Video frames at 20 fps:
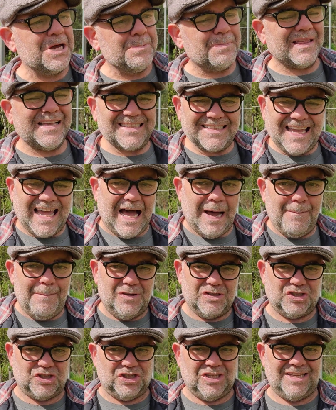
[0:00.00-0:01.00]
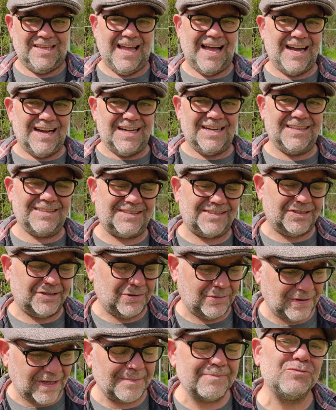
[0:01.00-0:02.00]
But that's cumbersome and hard
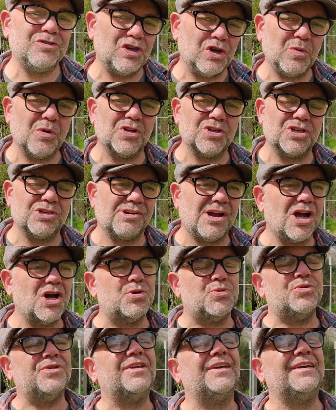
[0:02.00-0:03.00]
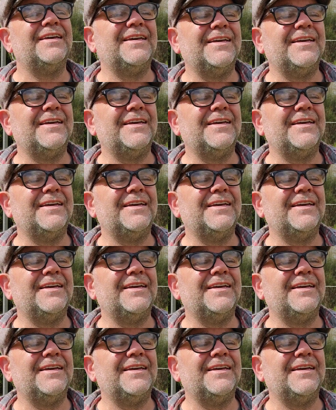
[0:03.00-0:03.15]
to do on your own.